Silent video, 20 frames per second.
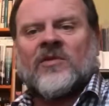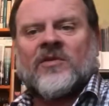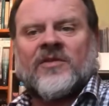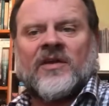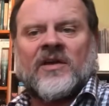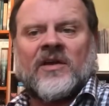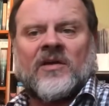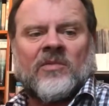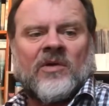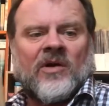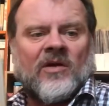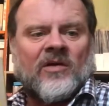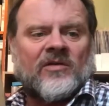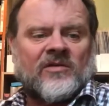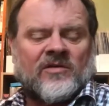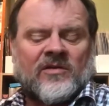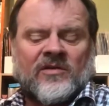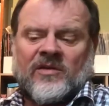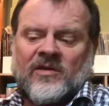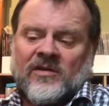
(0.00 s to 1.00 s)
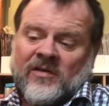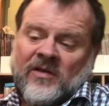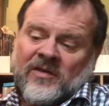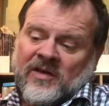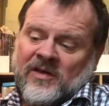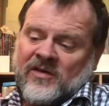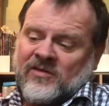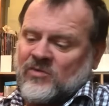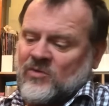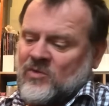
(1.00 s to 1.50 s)
to think about. I
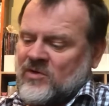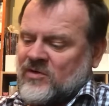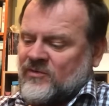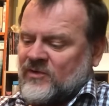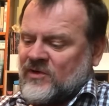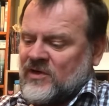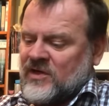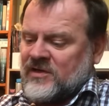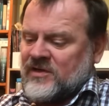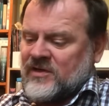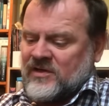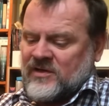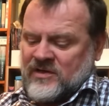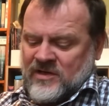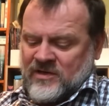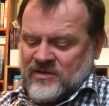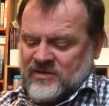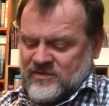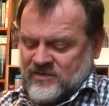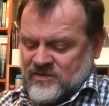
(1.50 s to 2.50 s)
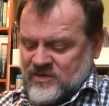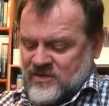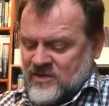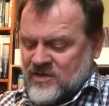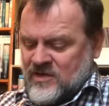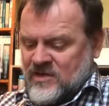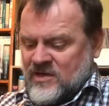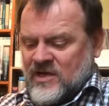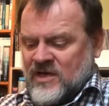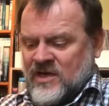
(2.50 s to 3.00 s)
think it's a wonderful idea. I'd
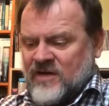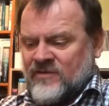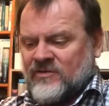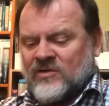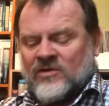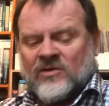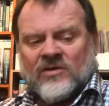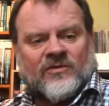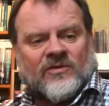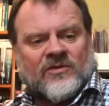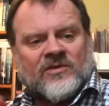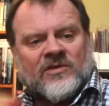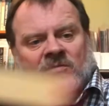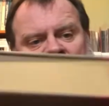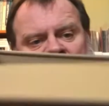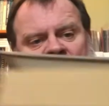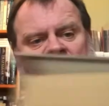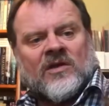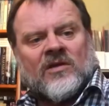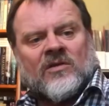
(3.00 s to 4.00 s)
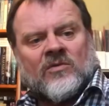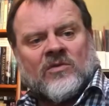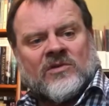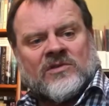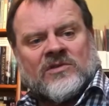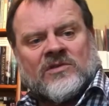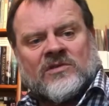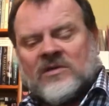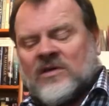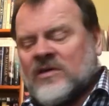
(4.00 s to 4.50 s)
have to look for some of the other
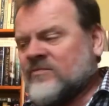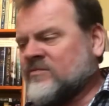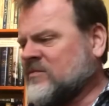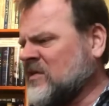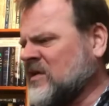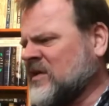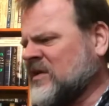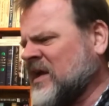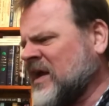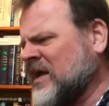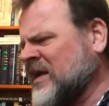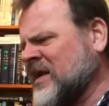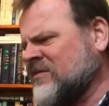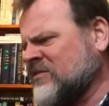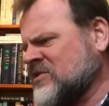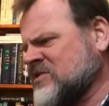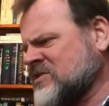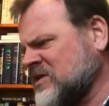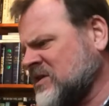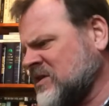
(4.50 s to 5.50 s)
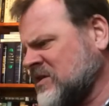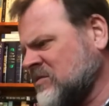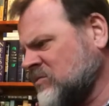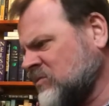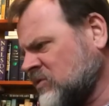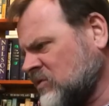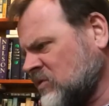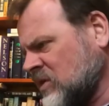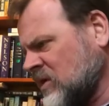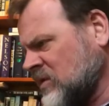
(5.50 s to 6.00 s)
ones. I never see them,
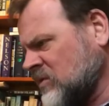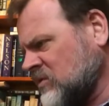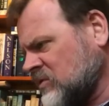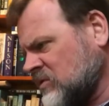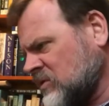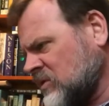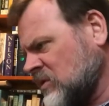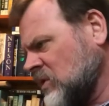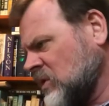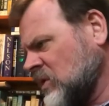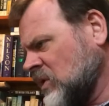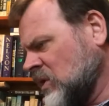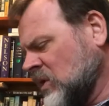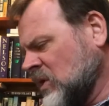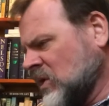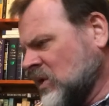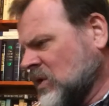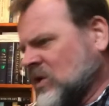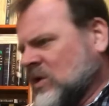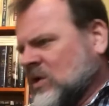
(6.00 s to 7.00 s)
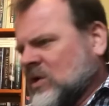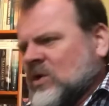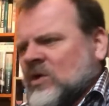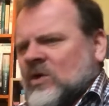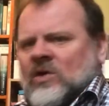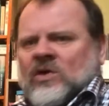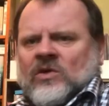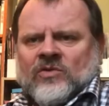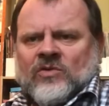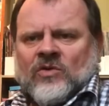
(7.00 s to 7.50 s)
so that was
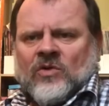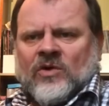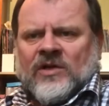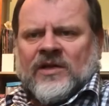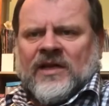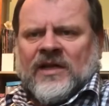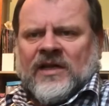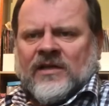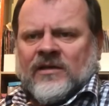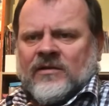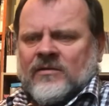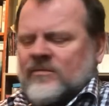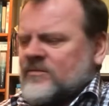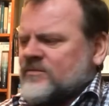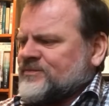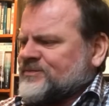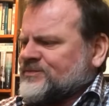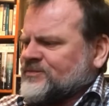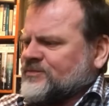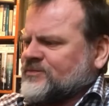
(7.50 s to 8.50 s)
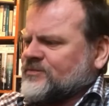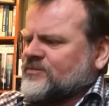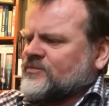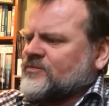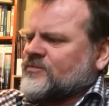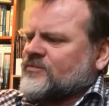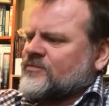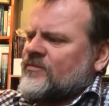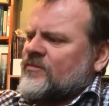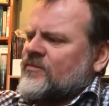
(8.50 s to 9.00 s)
sort of neat.
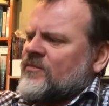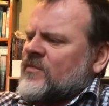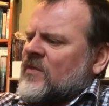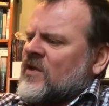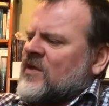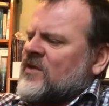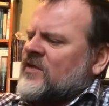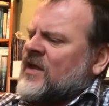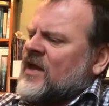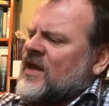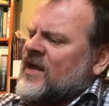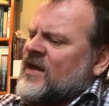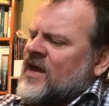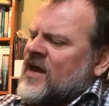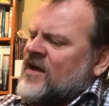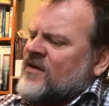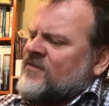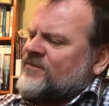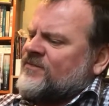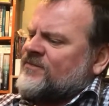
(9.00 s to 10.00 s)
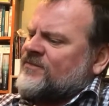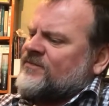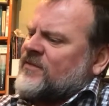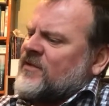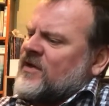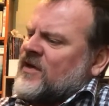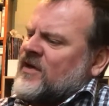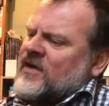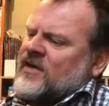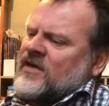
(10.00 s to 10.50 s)
Then I
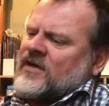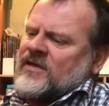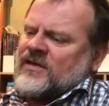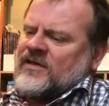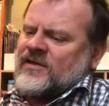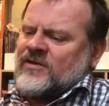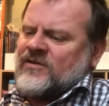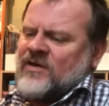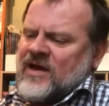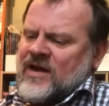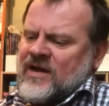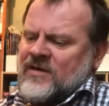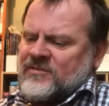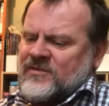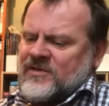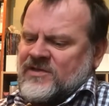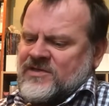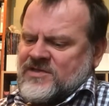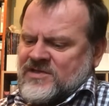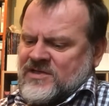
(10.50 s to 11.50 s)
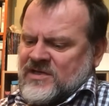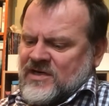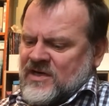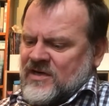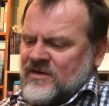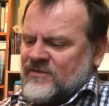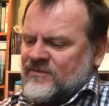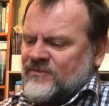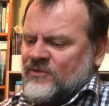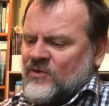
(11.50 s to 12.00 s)
grabbed this
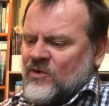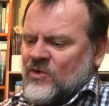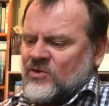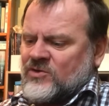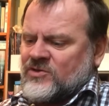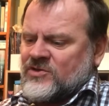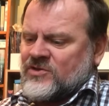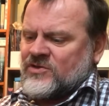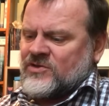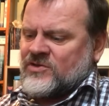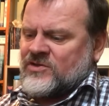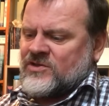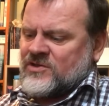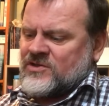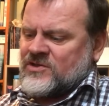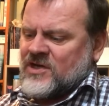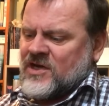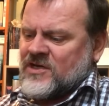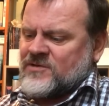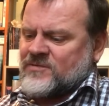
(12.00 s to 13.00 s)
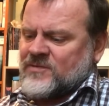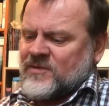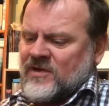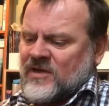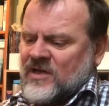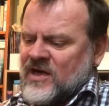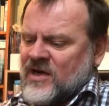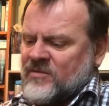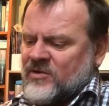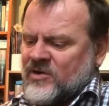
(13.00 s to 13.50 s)
Folger's Shakespeare
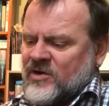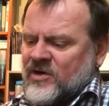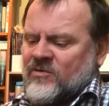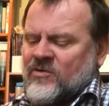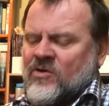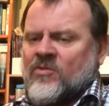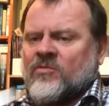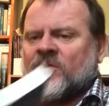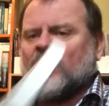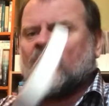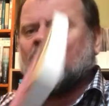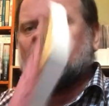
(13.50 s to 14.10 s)
Library, Romeo